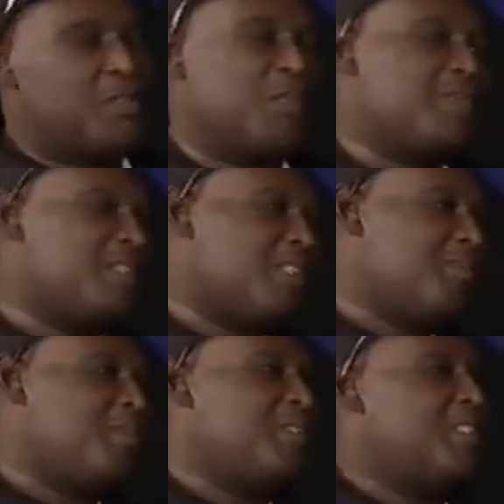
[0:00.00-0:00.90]
he was upset
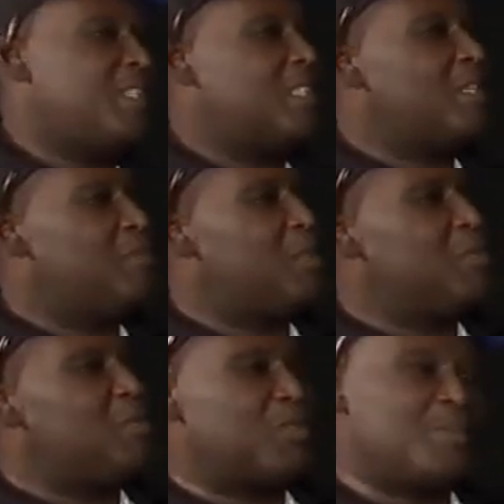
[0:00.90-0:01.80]
about his guitar being
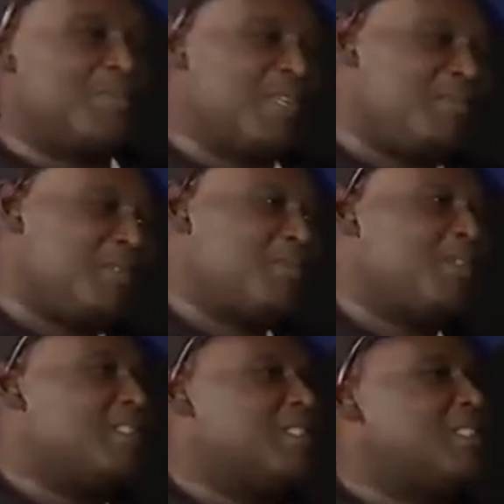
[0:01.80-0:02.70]
tuned. Somebody messed
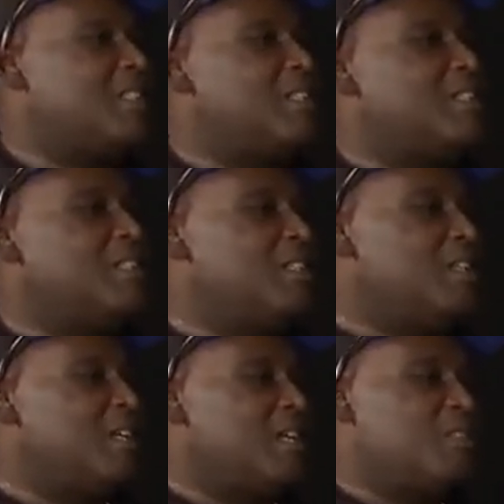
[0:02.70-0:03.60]
with his guitar.
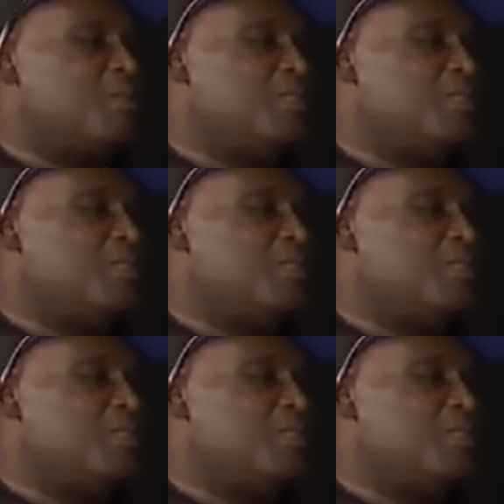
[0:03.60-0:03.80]
I